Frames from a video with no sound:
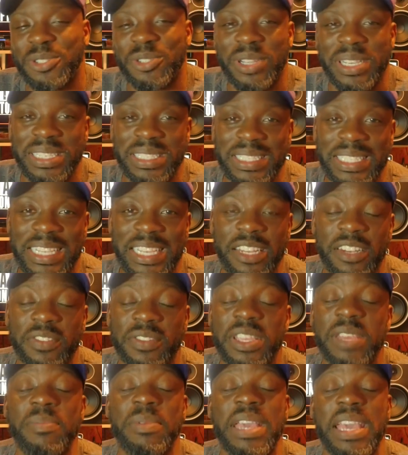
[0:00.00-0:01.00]
Dre
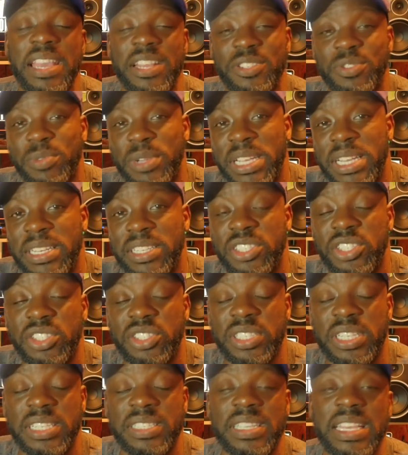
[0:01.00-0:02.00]
said, "Keep your heads ringing," and she
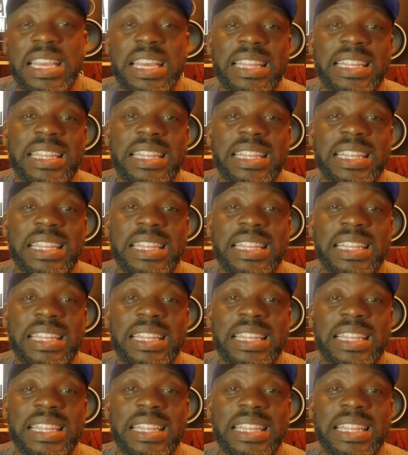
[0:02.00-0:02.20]
says